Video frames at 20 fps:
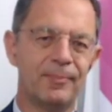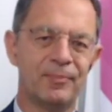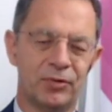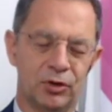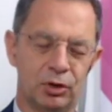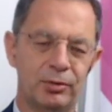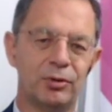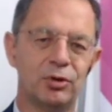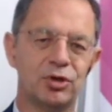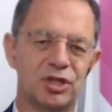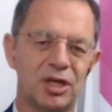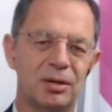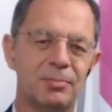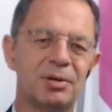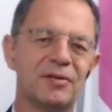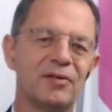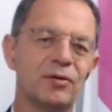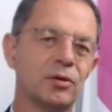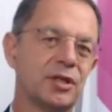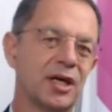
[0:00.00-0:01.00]
So
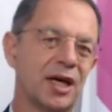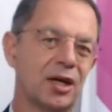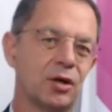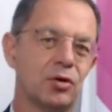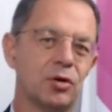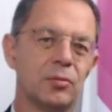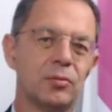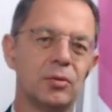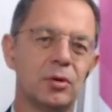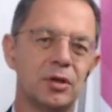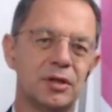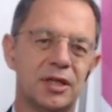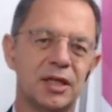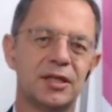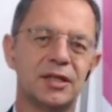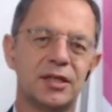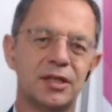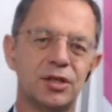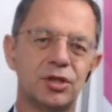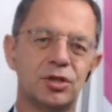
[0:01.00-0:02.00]
you need to really
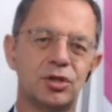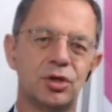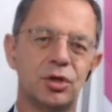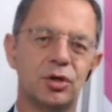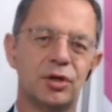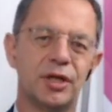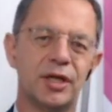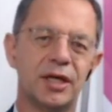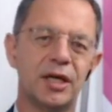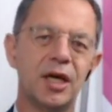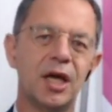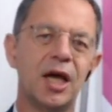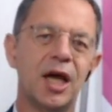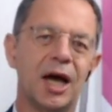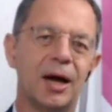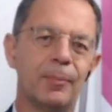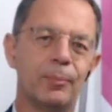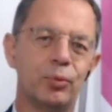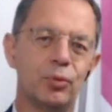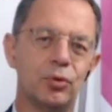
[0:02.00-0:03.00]
assess
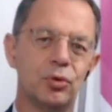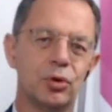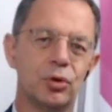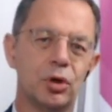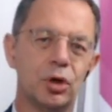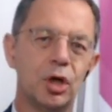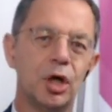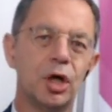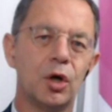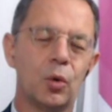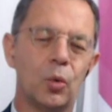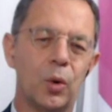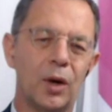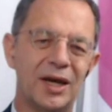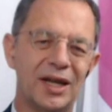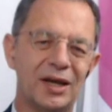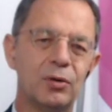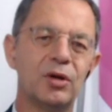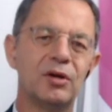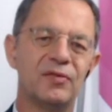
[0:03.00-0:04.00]
what the
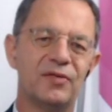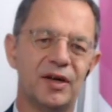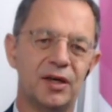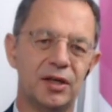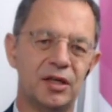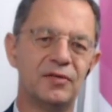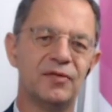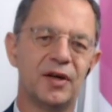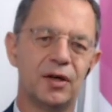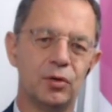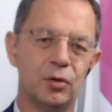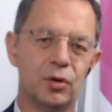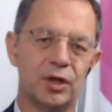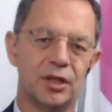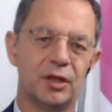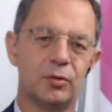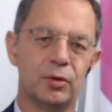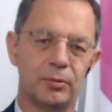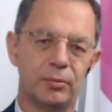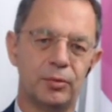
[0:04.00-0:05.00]
value for an IT
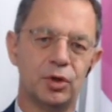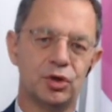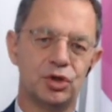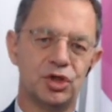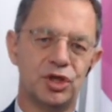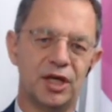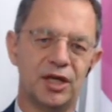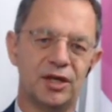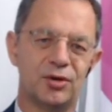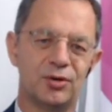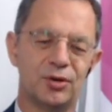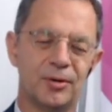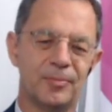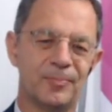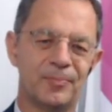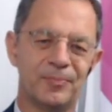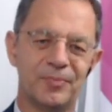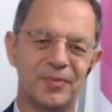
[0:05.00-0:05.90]
asset is.